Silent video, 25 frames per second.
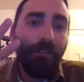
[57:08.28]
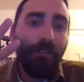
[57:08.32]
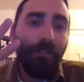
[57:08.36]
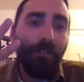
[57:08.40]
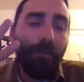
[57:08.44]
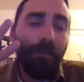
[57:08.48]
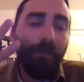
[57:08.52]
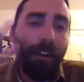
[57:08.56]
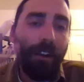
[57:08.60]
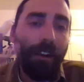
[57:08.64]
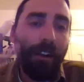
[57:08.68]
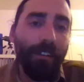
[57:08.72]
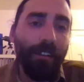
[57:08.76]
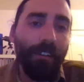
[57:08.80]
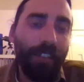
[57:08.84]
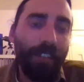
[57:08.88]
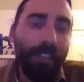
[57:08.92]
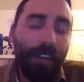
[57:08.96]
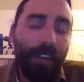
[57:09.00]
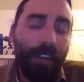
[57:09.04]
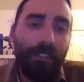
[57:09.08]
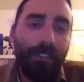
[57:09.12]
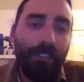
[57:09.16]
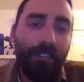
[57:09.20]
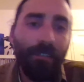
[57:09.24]
four red-eared
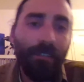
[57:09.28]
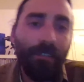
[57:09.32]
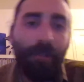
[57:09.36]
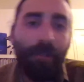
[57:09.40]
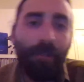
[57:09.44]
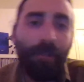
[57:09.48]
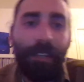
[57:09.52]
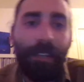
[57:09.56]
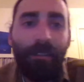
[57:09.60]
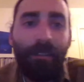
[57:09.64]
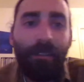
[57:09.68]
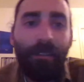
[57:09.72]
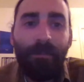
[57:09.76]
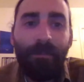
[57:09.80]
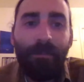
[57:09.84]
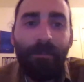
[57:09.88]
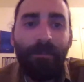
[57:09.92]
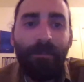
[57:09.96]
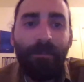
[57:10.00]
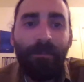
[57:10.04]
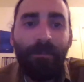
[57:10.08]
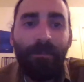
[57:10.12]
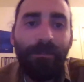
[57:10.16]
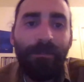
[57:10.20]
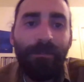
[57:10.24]
sliders this week.
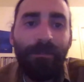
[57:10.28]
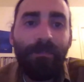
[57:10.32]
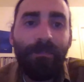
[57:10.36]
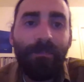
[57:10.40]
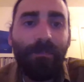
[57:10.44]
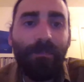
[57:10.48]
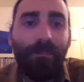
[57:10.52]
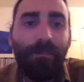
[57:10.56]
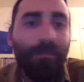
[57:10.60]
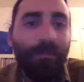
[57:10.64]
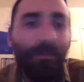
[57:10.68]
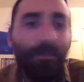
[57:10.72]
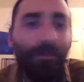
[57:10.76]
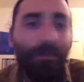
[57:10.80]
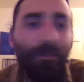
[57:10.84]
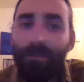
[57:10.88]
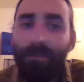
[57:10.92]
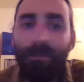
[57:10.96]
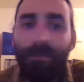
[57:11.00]
Wow.